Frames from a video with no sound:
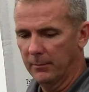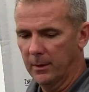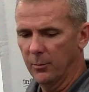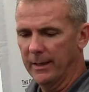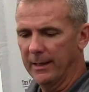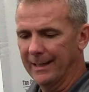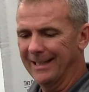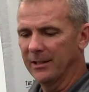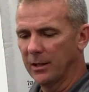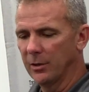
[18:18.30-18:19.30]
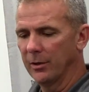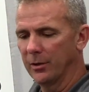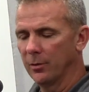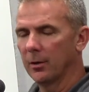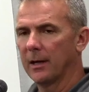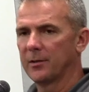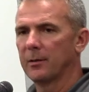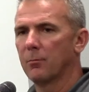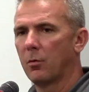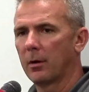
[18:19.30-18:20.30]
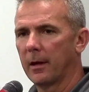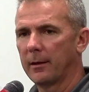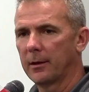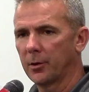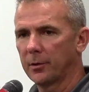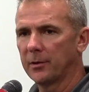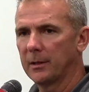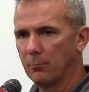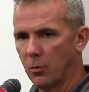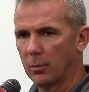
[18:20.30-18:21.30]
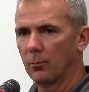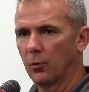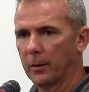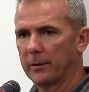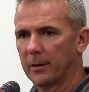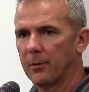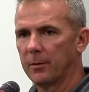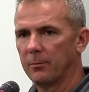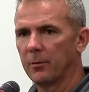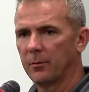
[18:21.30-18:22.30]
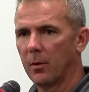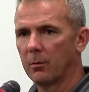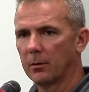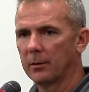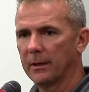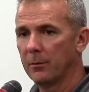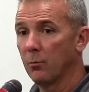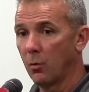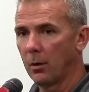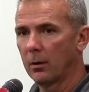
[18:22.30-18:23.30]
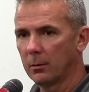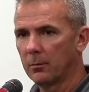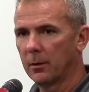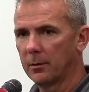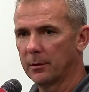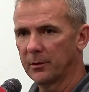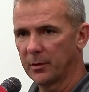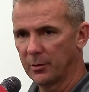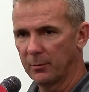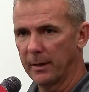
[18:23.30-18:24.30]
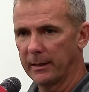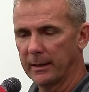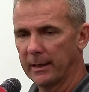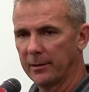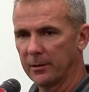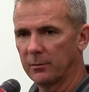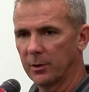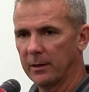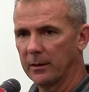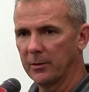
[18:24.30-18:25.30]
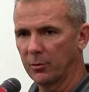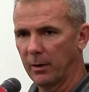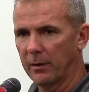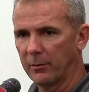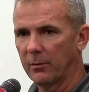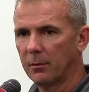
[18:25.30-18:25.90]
we need to continue to utilize him more, and I think you're going to see more and more as that we move forward, even more, where decision-making, that's JT's strengths.